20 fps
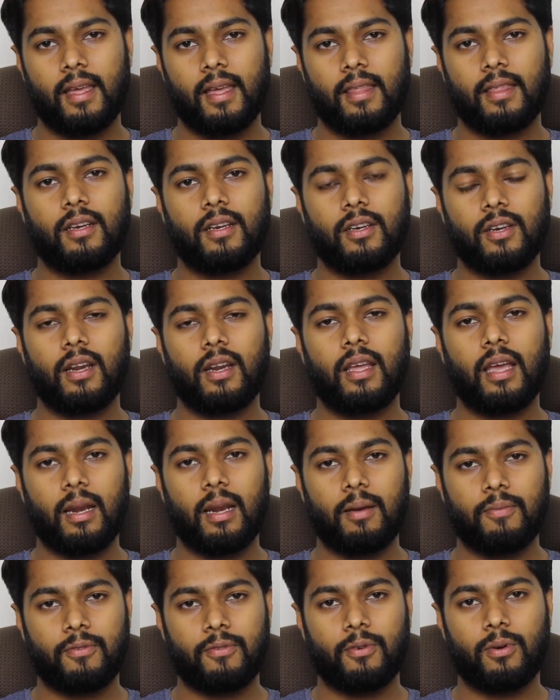that really
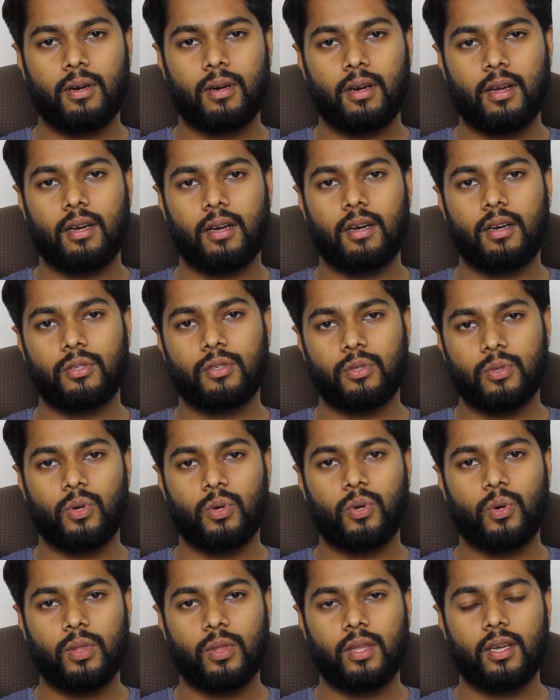helpful uh, to
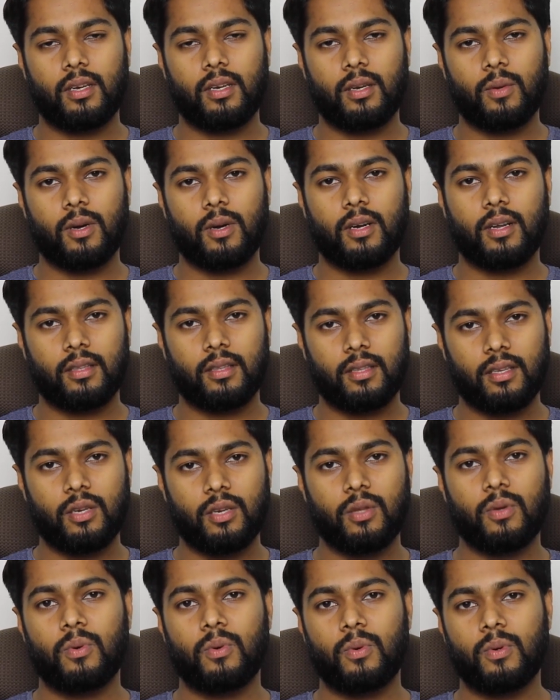know that what are the
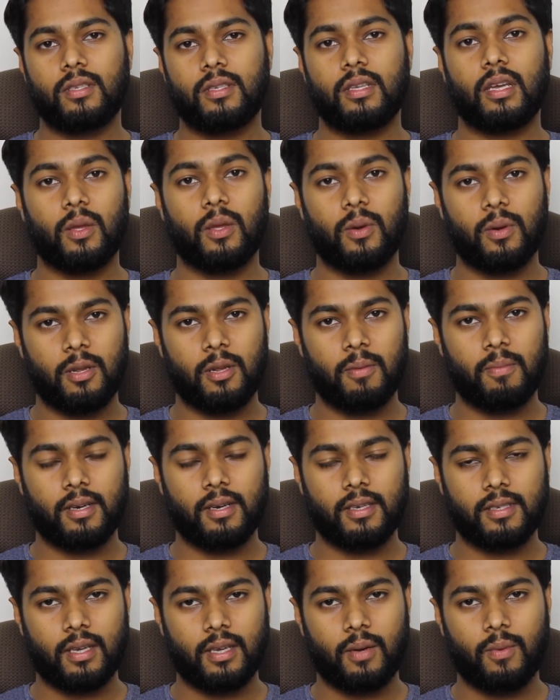new security
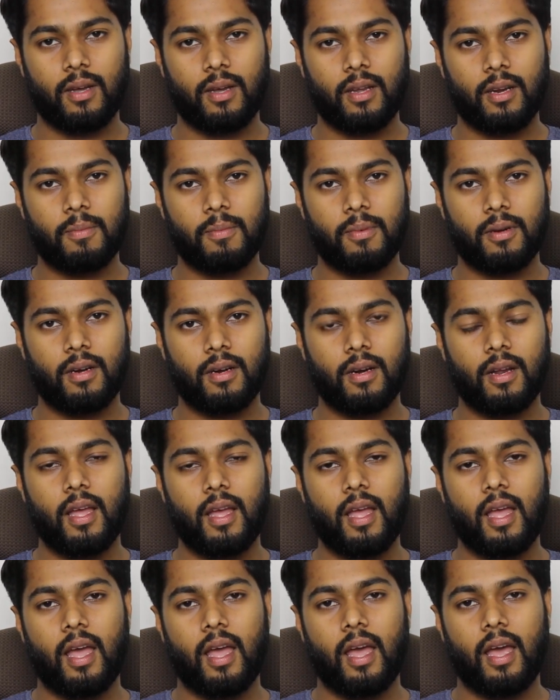bugs available
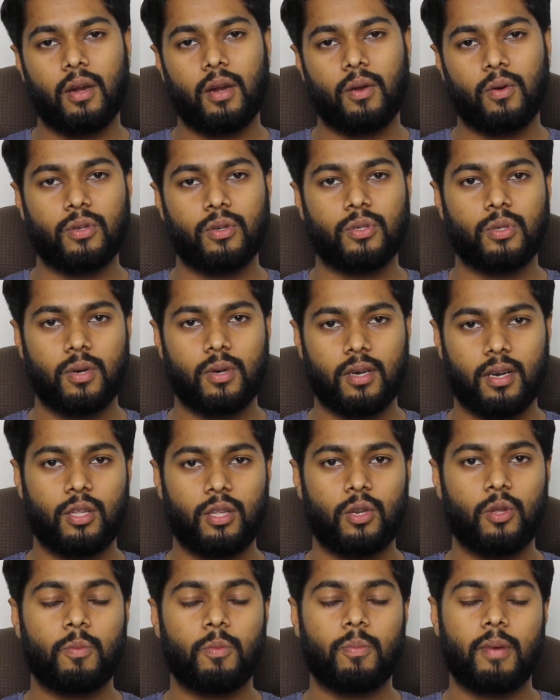and also what are the
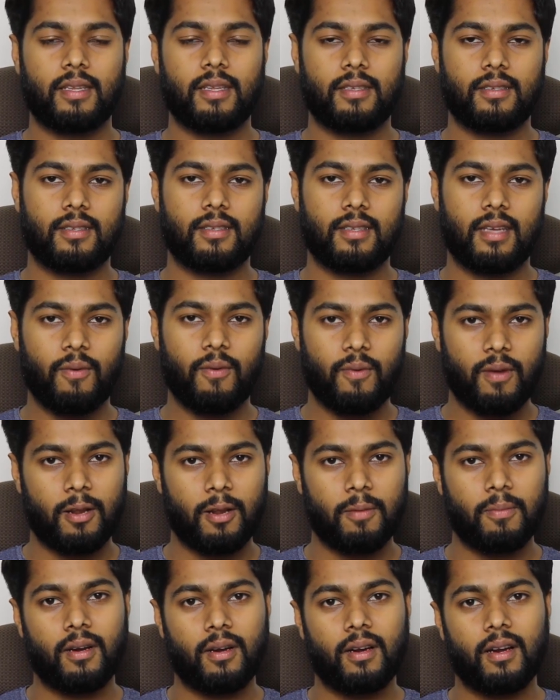new patches
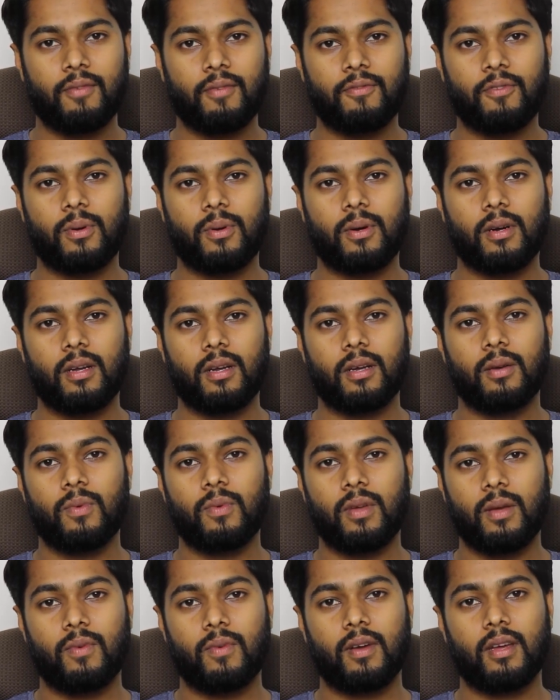available for uh,
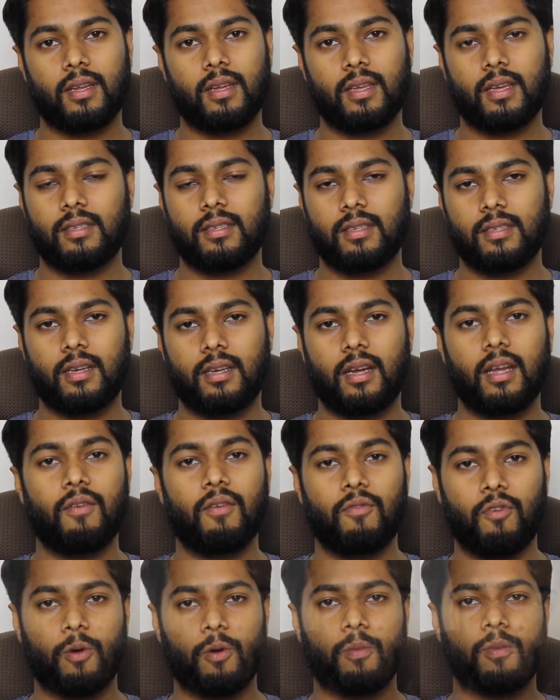VMware EXSI
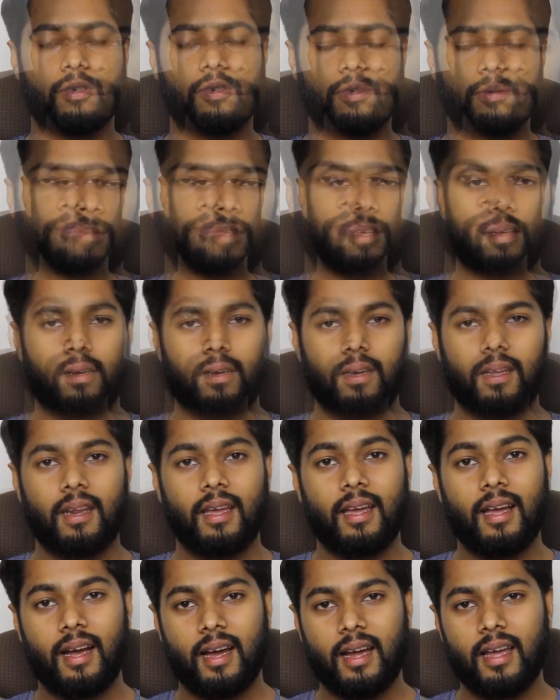environment. In
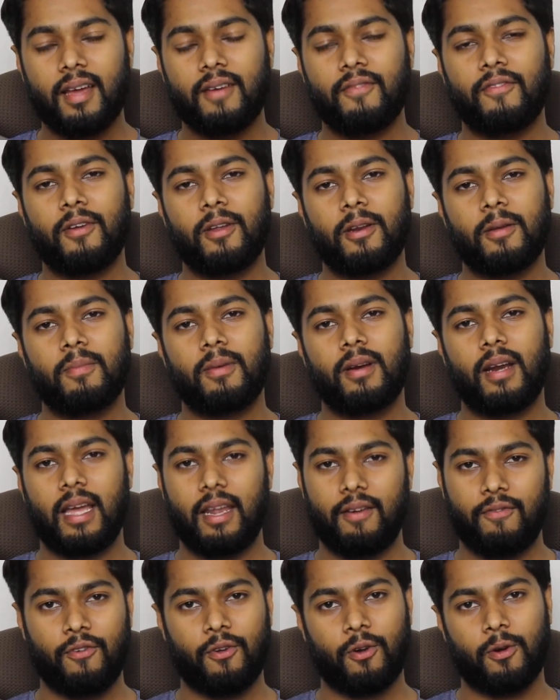a high available
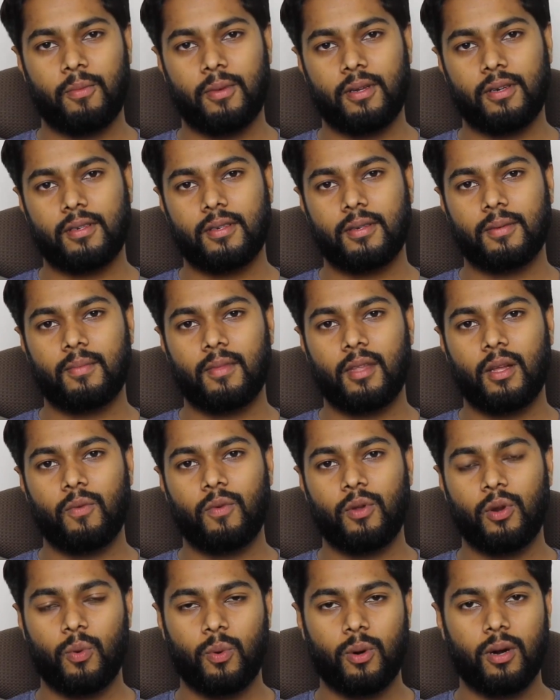environment,
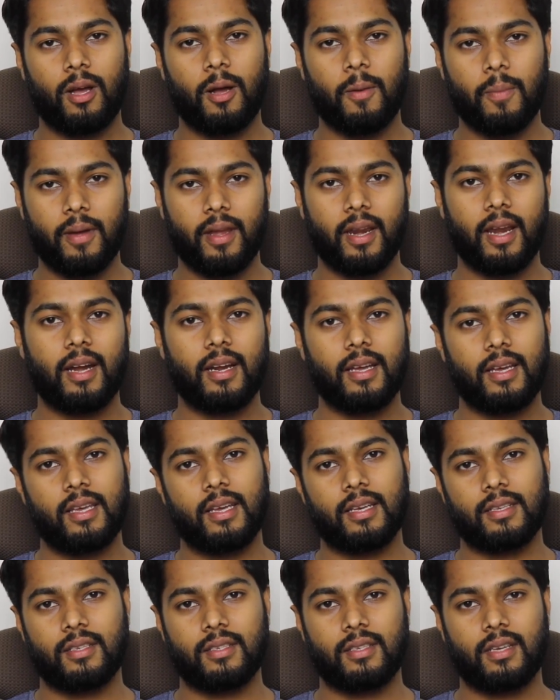when you want to upgrade
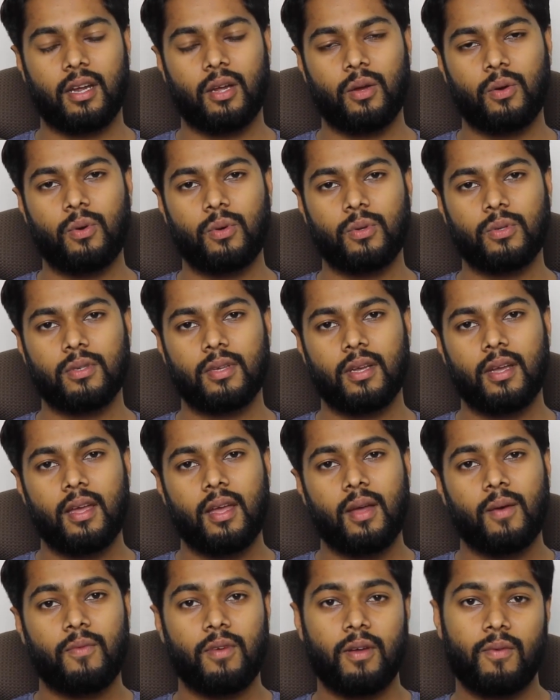EXSI host,
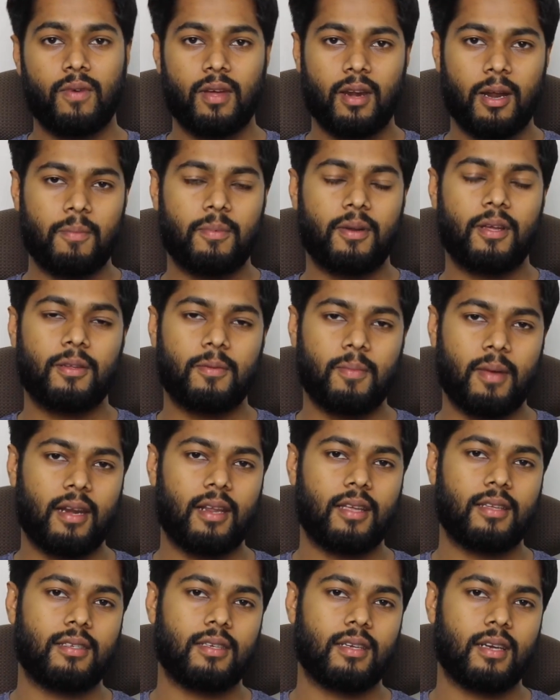VMware Update
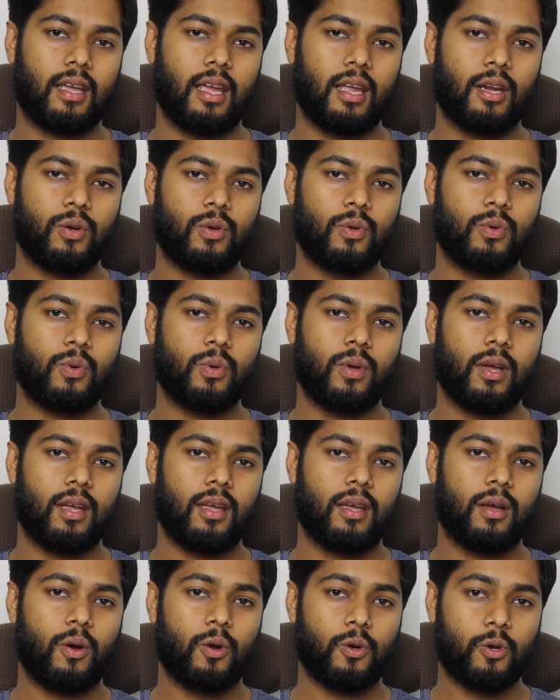Manager can do
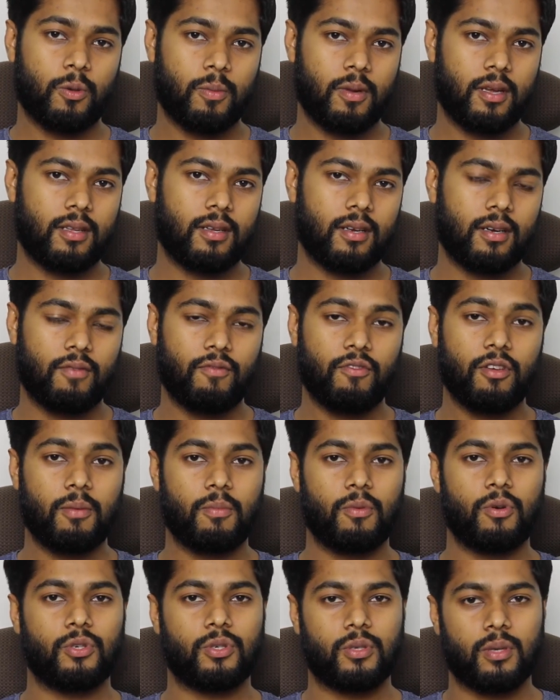an automated
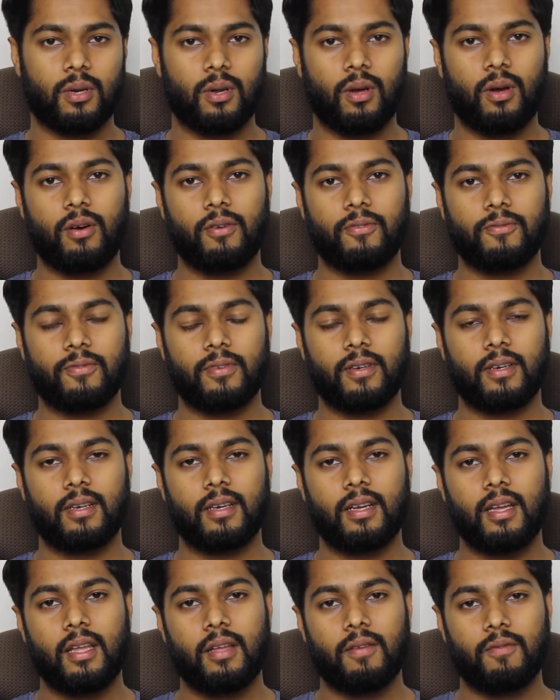vMotion of uh,
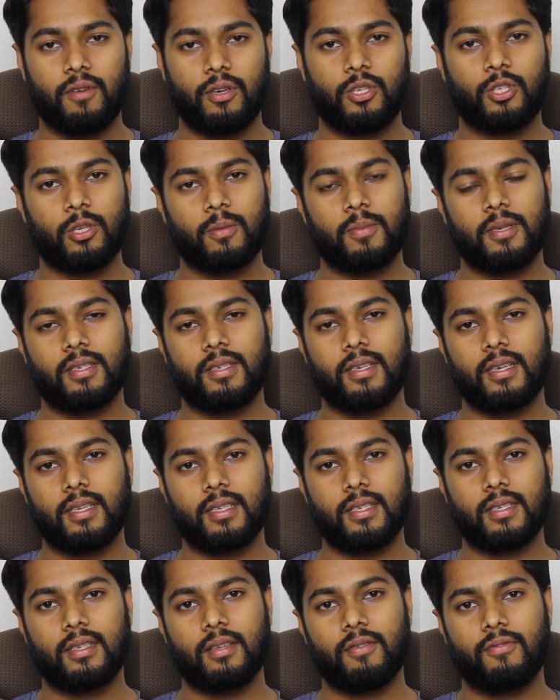virtual
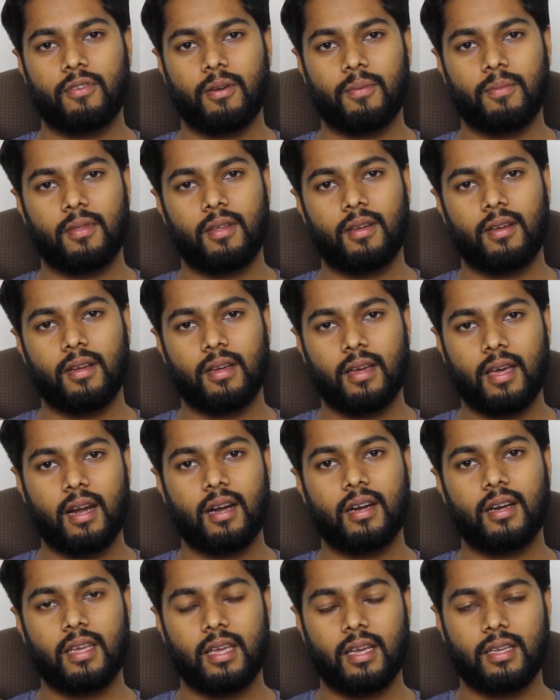machines from the
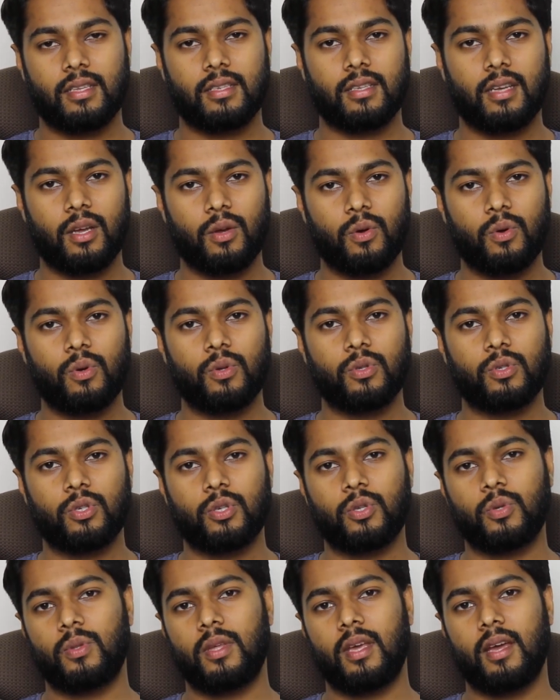current EXSI host
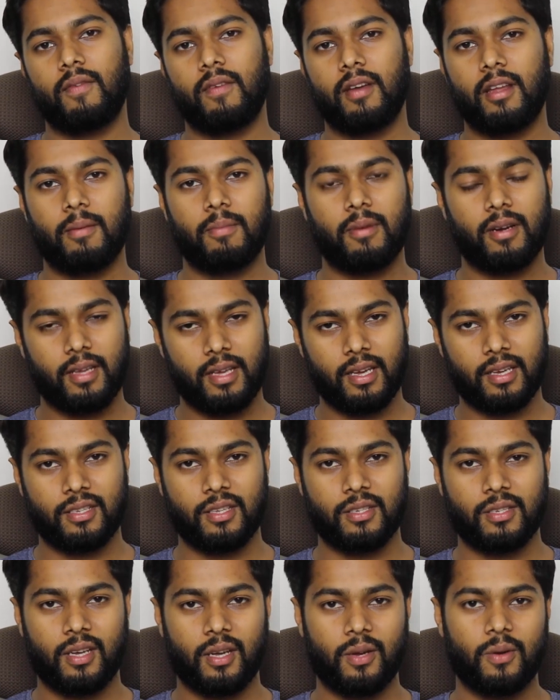to the available
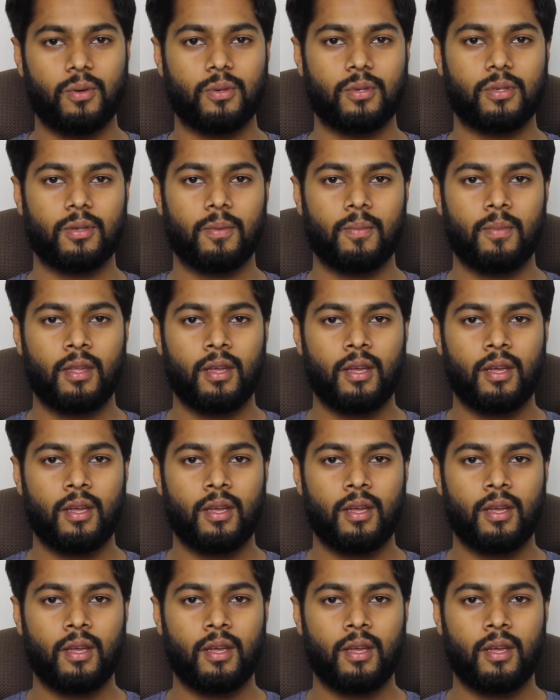EXSI host.